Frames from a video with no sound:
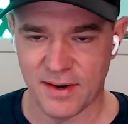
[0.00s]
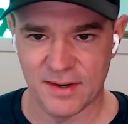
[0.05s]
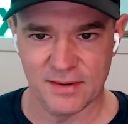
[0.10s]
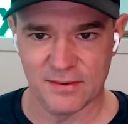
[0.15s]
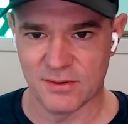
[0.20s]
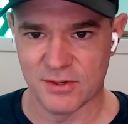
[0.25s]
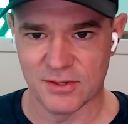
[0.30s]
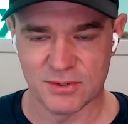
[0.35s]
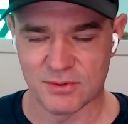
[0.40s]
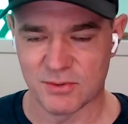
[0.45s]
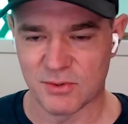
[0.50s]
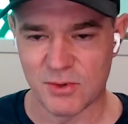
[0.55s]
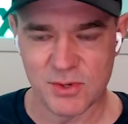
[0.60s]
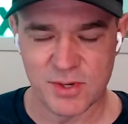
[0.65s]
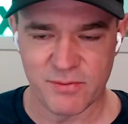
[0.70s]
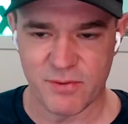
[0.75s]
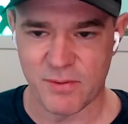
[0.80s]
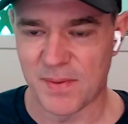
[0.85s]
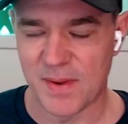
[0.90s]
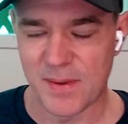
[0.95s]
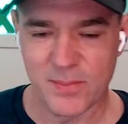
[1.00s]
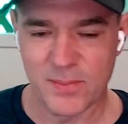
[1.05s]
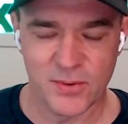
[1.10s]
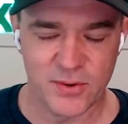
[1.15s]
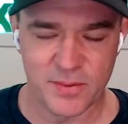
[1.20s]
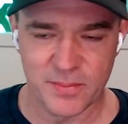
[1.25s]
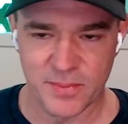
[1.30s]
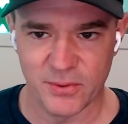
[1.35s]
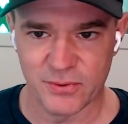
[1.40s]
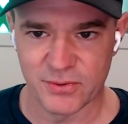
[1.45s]
and there's two different people,
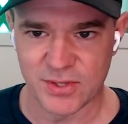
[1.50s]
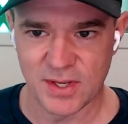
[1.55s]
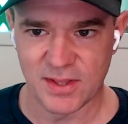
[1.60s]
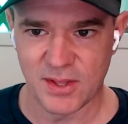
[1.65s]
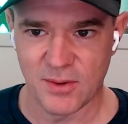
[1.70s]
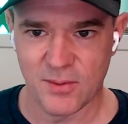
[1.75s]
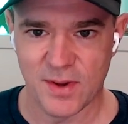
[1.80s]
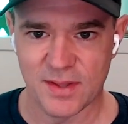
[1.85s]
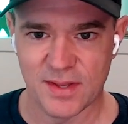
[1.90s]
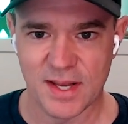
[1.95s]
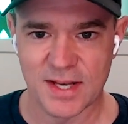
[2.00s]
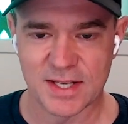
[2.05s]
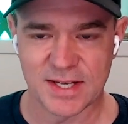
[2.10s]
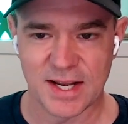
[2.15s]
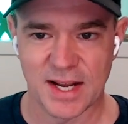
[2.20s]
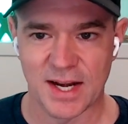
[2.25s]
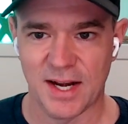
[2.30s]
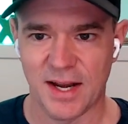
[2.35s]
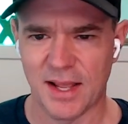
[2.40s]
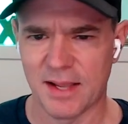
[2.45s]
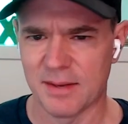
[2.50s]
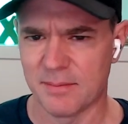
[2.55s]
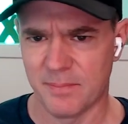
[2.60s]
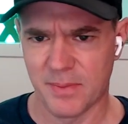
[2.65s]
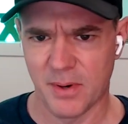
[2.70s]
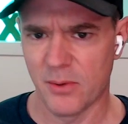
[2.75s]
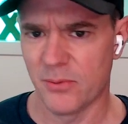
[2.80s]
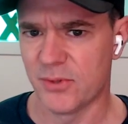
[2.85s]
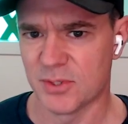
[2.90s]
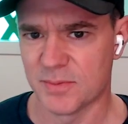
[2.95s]
and they're both saying they want, and it's kind of like
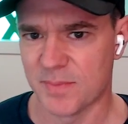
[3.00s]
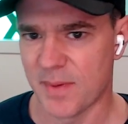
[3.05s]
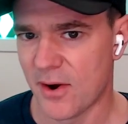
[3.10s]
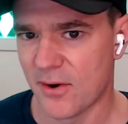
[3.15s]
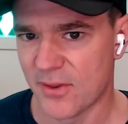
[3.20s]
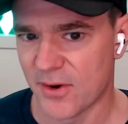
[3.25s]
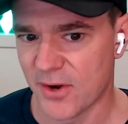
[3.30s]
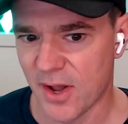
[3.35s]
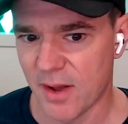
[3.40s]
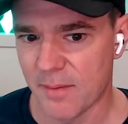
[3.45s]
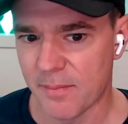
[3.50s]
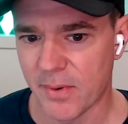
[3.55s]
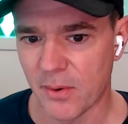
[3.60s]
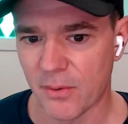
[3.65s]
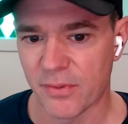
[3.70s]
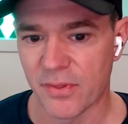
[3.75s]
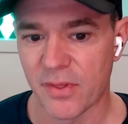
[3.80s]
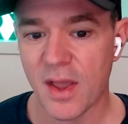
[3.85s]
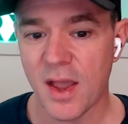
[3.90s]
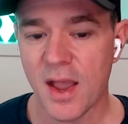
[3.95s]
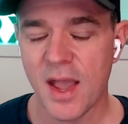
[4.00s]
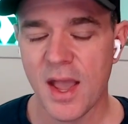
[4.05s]
both is better than not both.